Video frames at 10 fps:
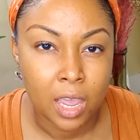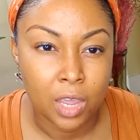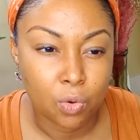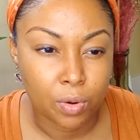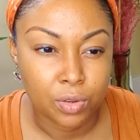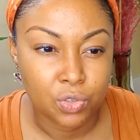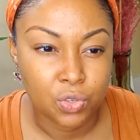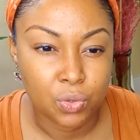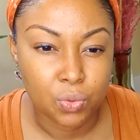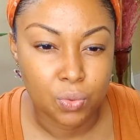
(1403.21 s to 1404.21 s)
in order
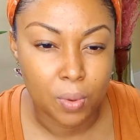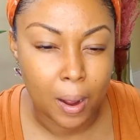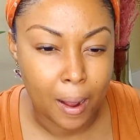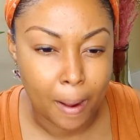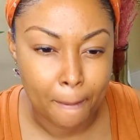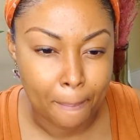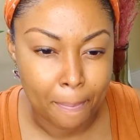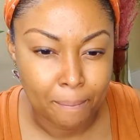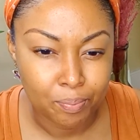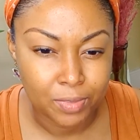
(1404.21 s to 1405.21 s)
to
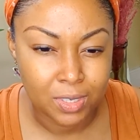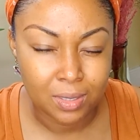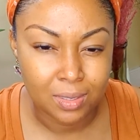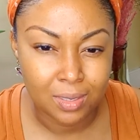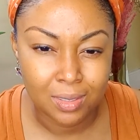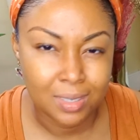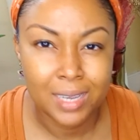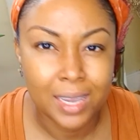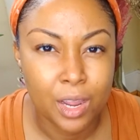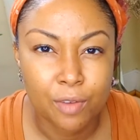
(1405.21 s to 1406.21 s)

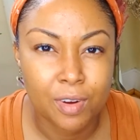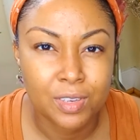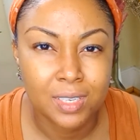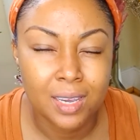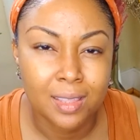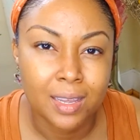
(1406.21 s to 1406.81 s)
take care of our skin.